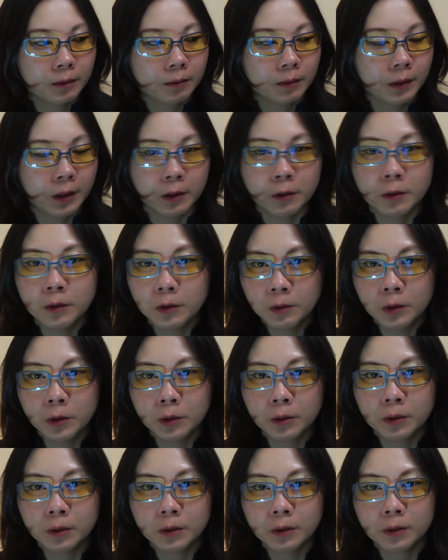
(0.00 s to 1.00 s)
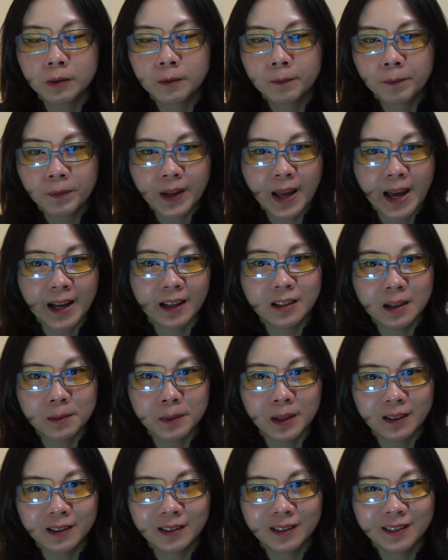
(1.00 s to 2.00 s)
your
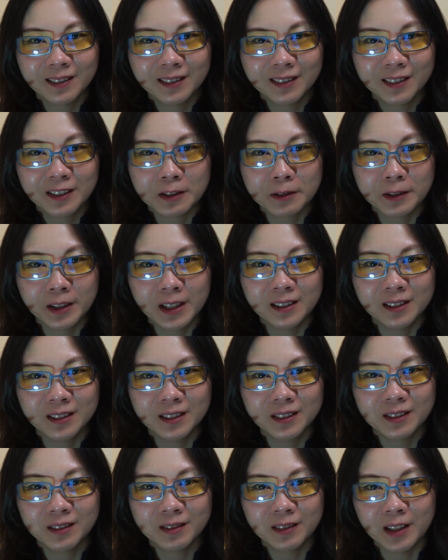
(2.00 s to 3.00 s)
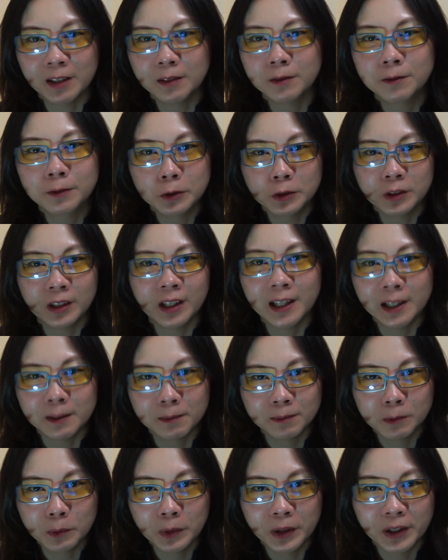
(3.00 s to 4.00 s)
academic careers and
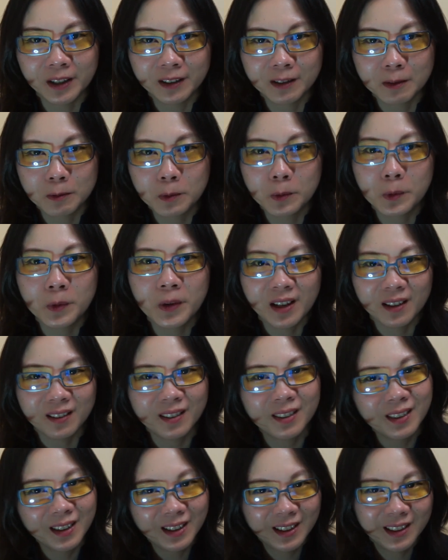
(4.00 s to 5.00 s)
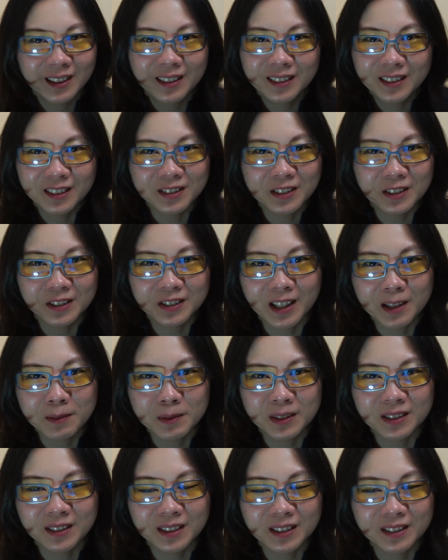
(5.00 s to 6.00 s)
full-time work with this new side
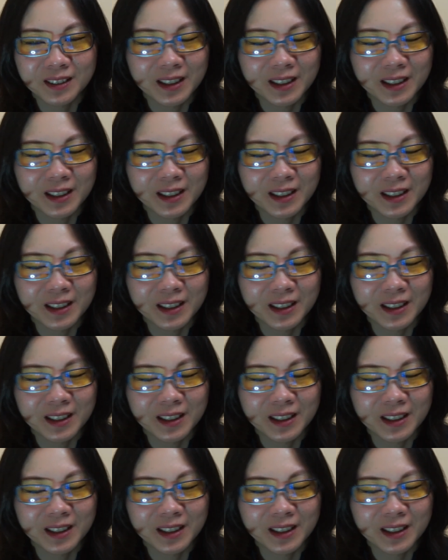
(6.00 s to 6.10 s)
business?